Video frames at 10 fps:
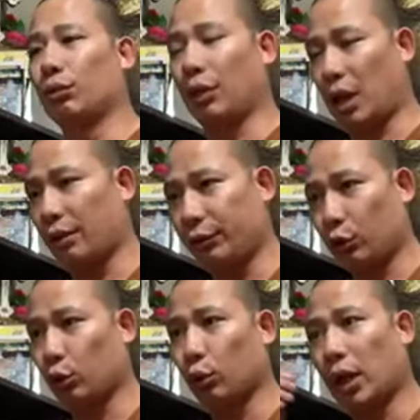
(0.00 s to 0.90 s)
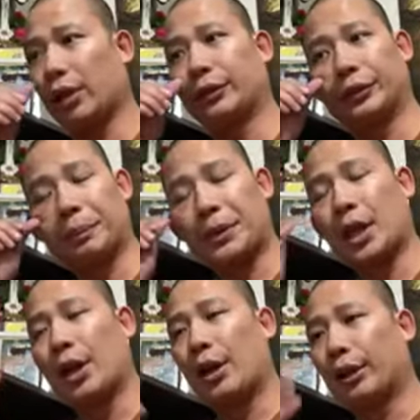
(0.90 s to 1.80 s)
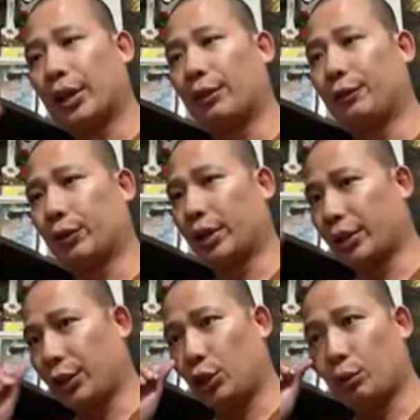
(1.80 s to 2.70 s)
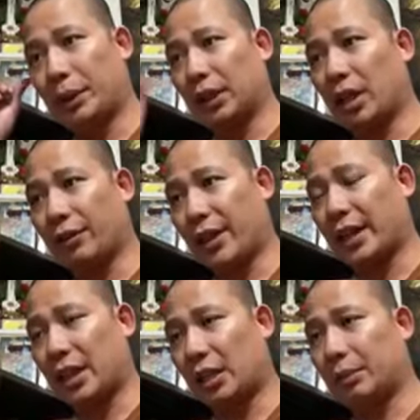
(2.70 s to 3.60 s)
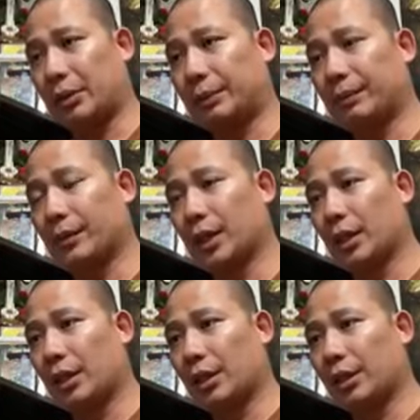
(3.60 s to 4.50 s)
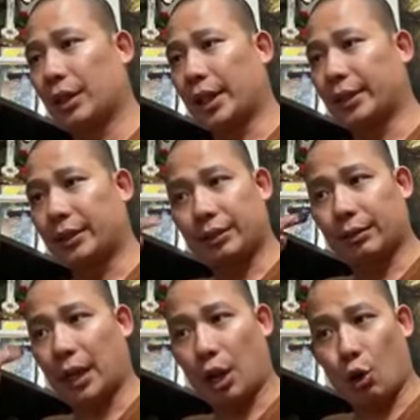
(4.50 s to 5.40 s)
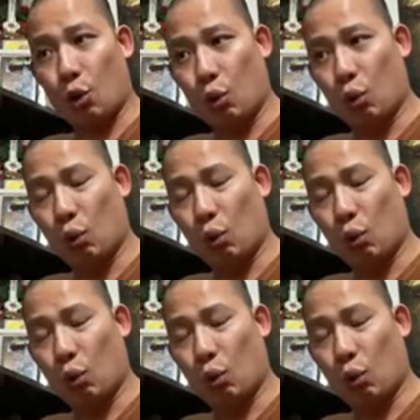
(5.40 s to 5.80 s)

love, true love, love for another human, love thy neighbor? Like, hello?